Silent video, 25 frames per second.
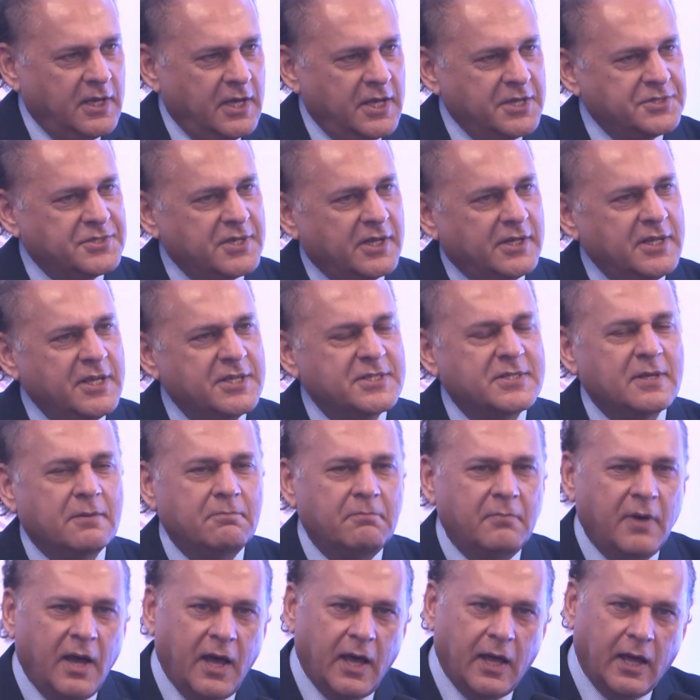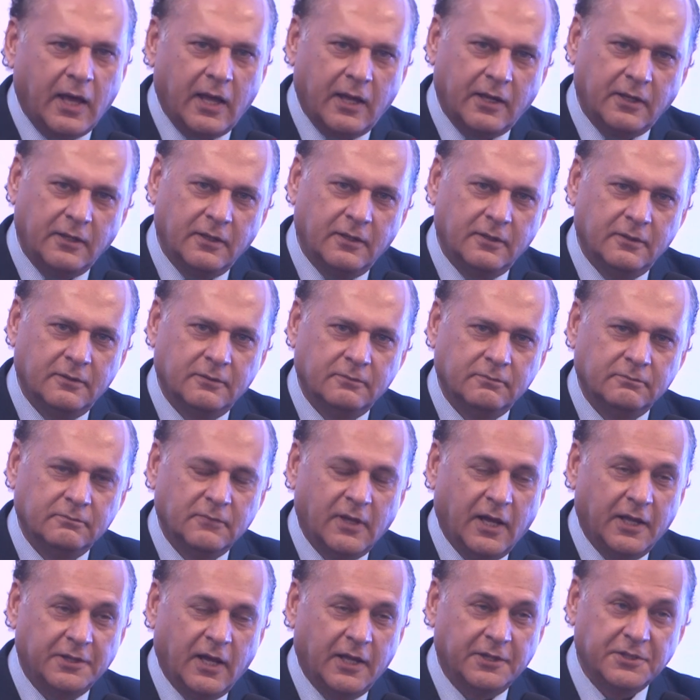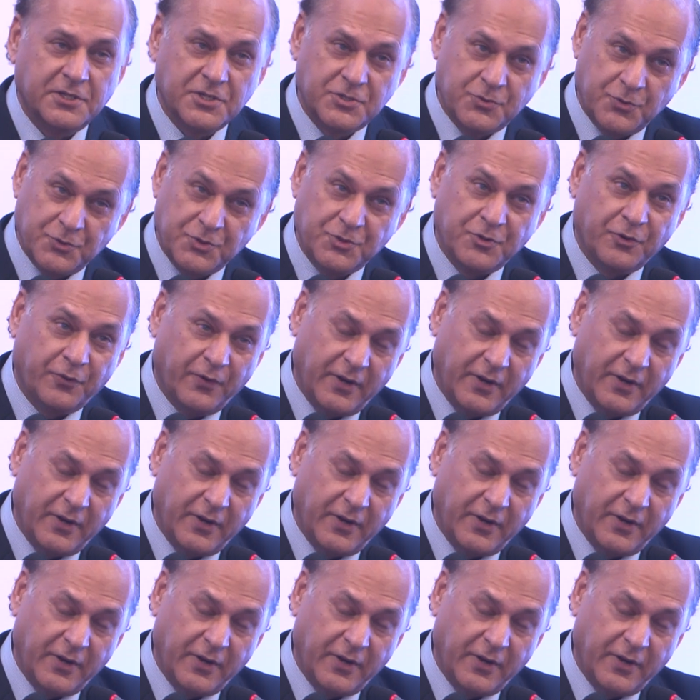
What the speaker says: He said he's a man, and this was to